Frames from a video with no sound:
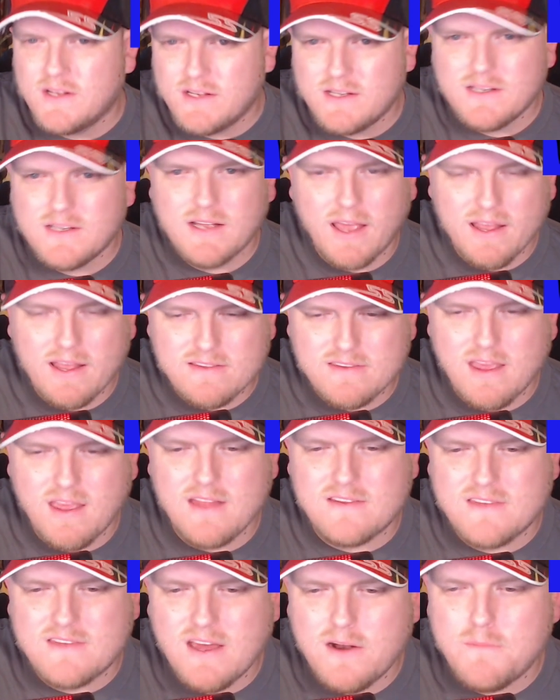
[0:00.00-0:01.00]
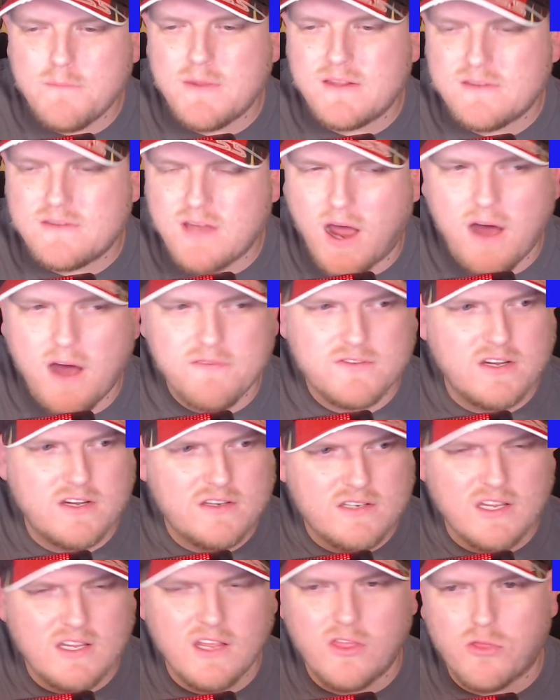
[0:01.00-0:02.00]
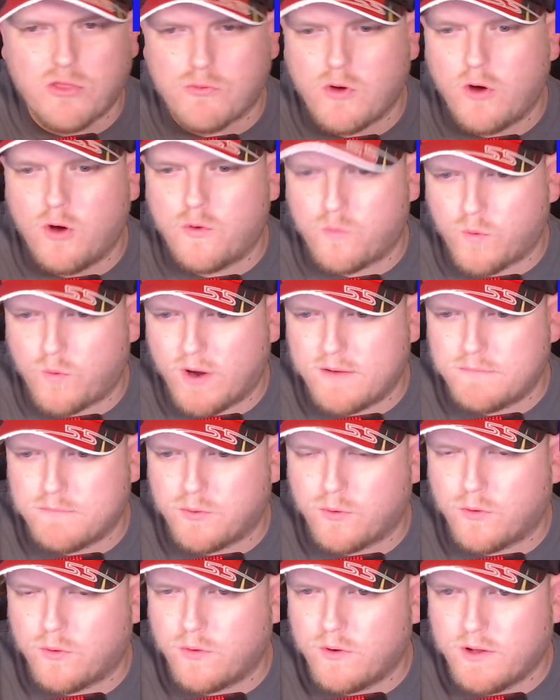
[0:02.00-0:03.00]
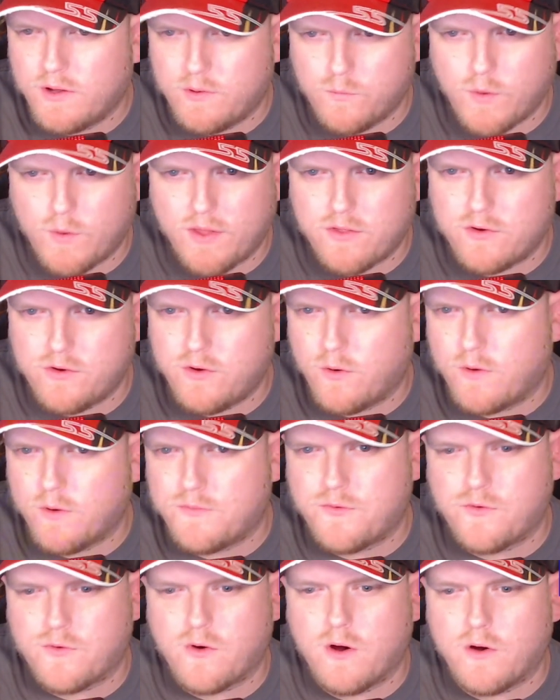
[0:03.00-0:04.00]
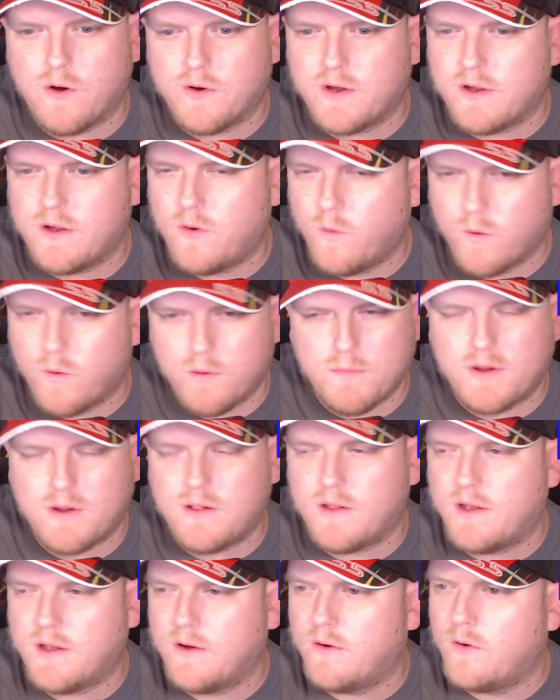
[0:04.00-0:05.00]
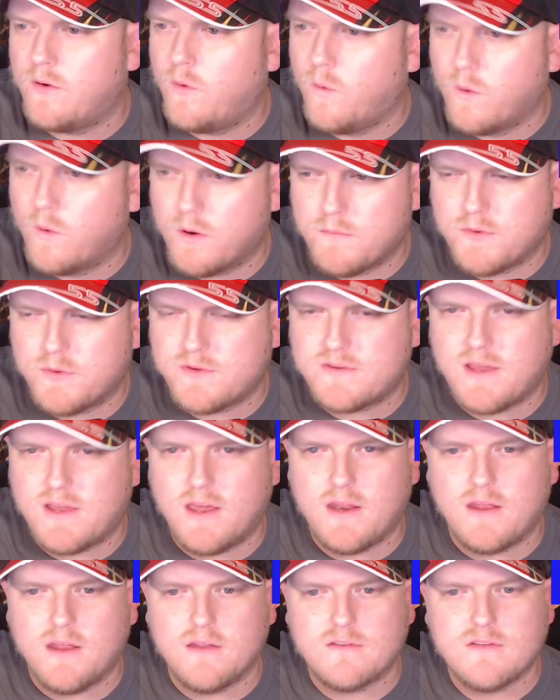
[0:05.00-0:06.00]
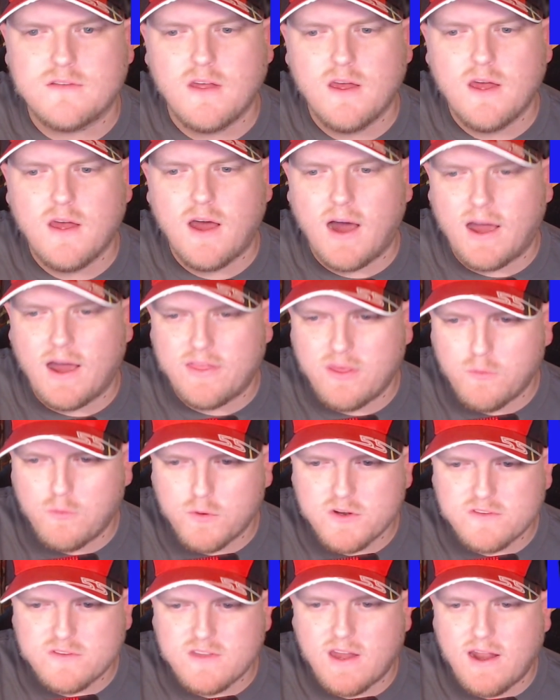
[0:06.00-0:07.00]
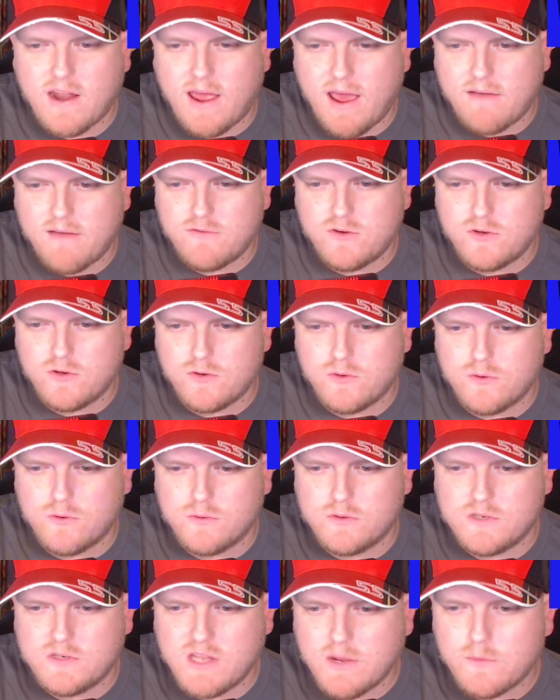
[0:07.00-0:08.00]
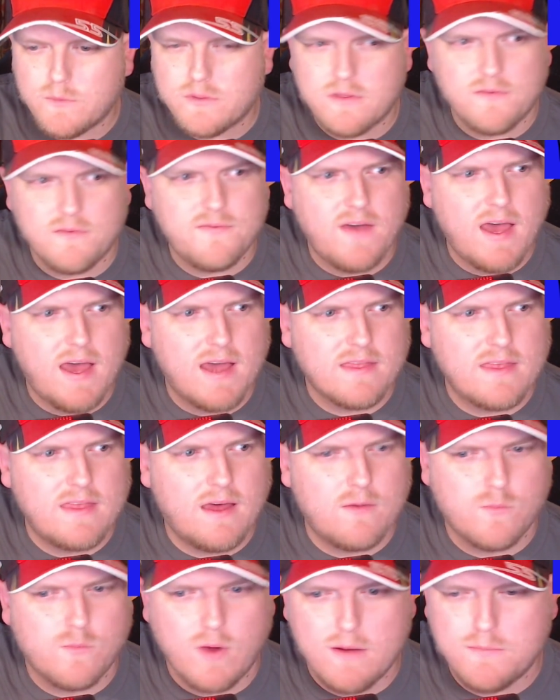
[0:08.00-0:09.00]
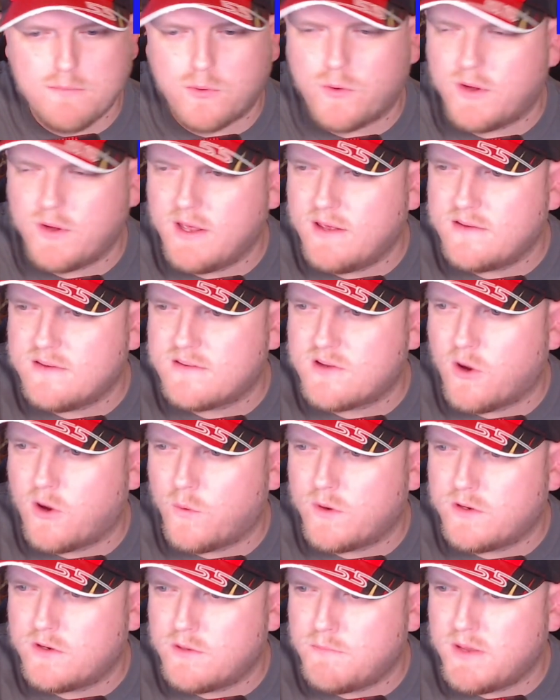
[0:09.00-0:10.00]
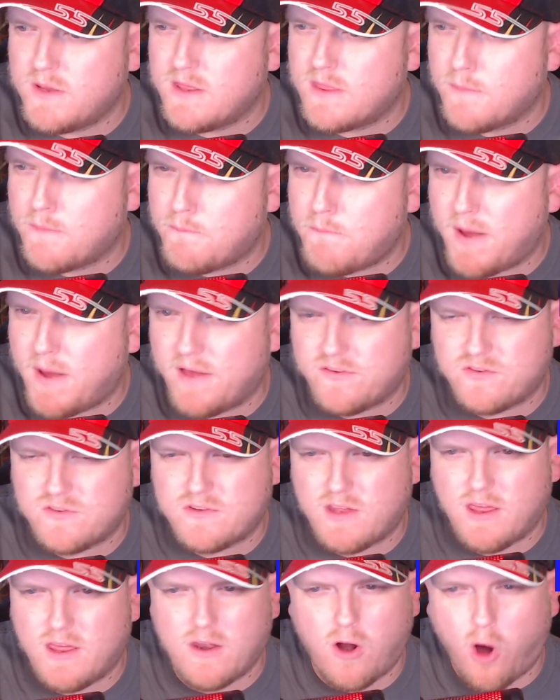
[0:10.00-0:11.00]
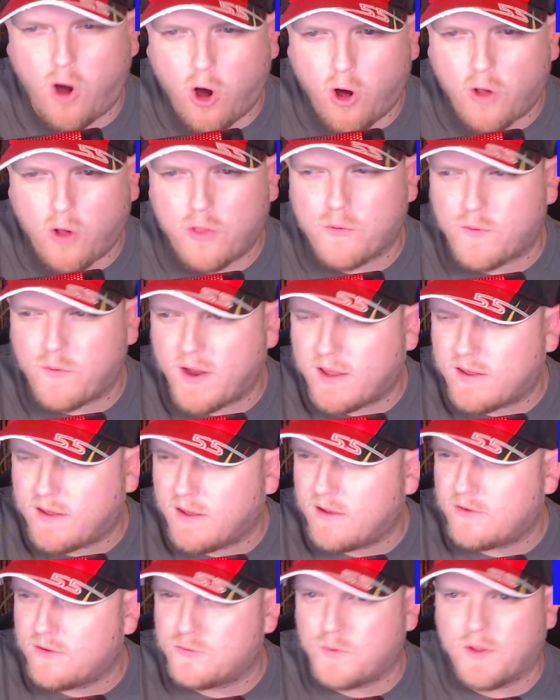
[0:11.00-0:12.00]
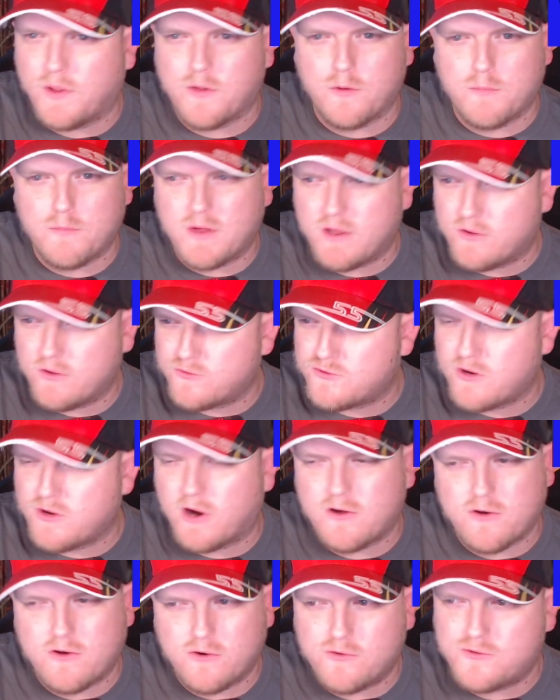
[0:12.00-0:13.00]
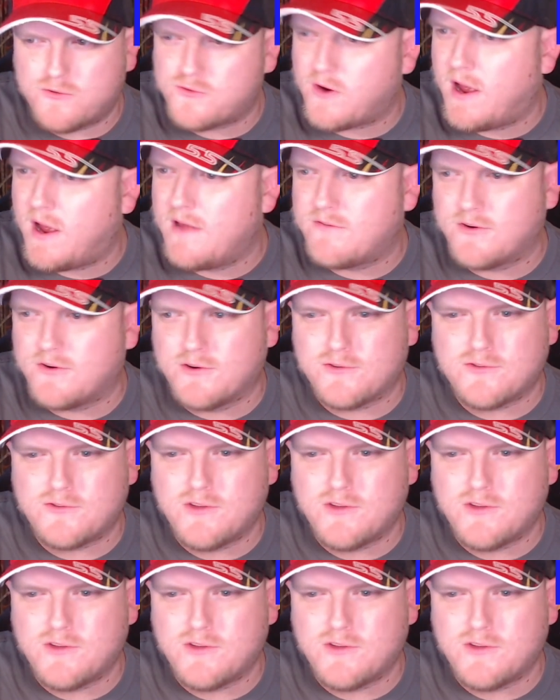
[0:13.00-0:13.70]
it's going to be tough to dethrone Red Bull, whether you're a Ferrari or a McLaren or a Mercedes. I think we're just going to have to deal with the fact that Red Bull is going to be the best in all the rankings, whether it be constructors, drivers,